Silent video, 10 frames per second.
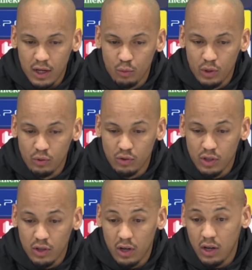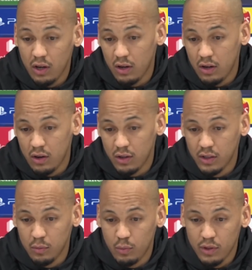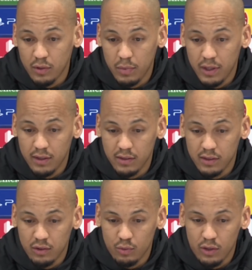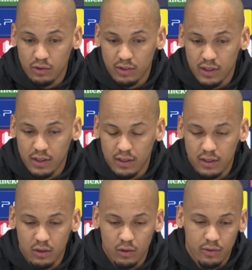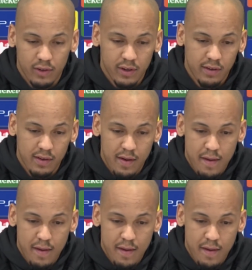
And we lose other important players as well, Shaqiri, Lovren.